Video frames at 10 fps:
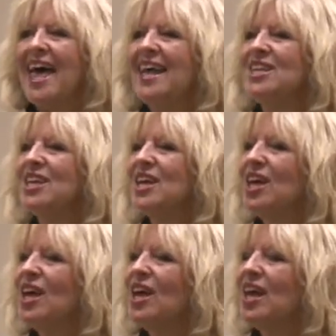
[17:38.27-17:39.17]
and
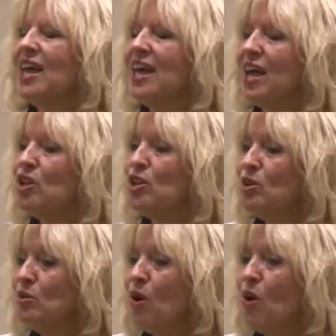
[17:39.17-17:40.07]

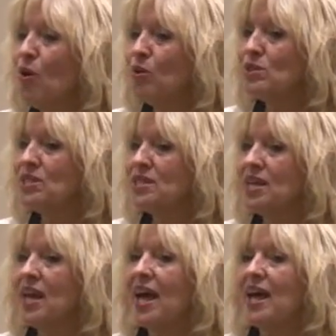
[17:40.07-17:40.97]
Lou Holtz,
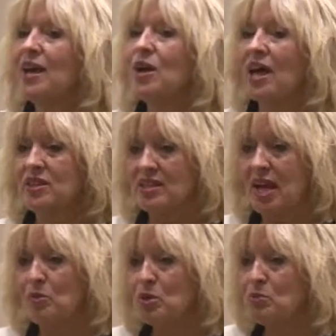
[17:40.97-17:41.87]
at the
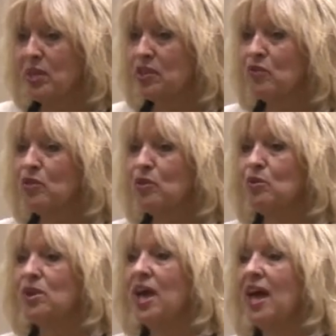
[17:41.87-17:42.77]
time he was being
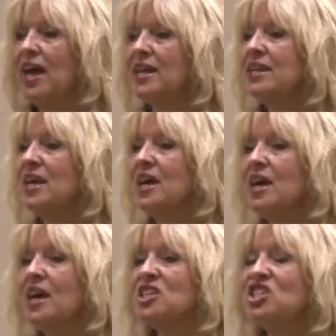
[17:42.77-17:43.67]
interviewed, had
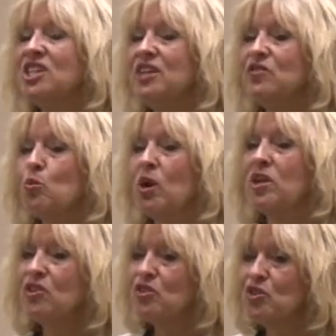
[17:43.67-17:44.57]
achieved
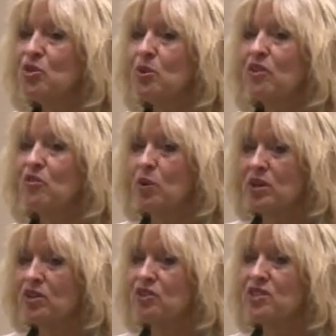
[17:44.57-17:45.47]
102 out of
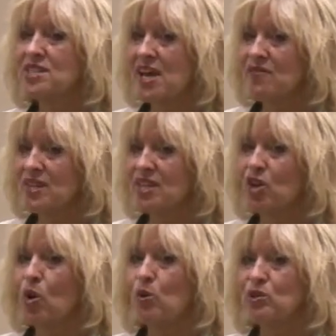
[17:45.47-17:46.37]
107
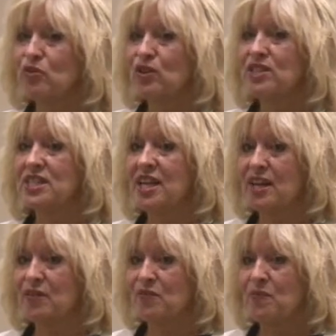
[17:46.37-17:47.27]
goals for his
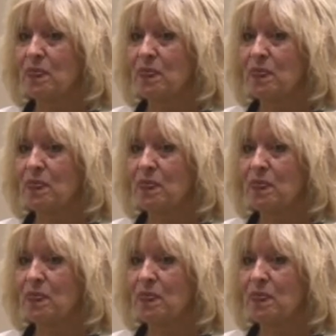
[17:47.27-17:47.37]
life.